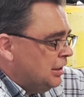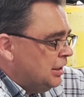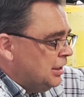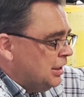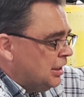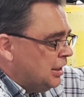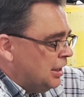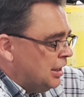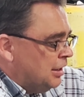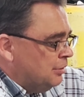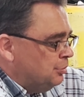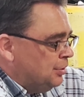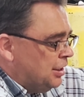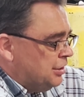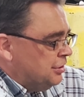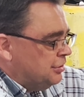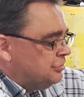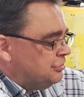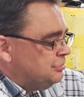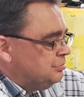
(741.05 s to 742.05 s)
and we had
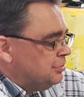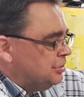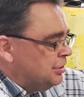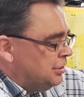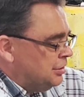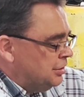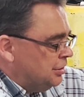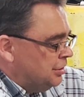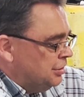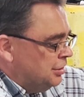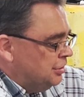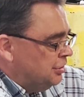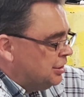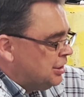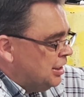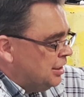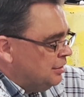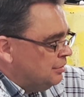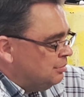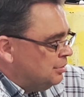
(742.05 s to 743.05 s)
an
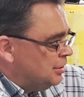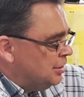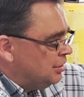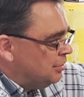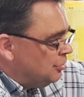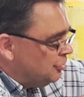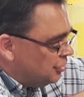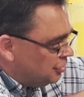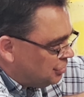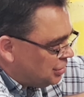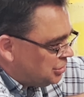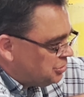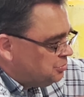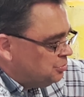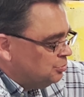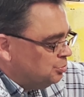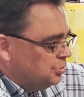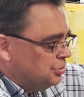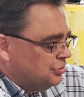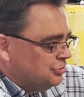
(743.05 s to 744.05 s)
indicator where on the dashboard
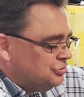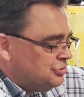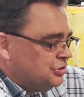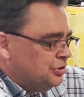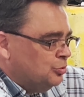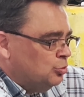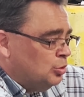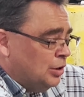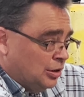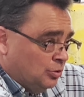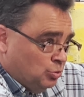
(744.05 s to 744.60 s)
we could see when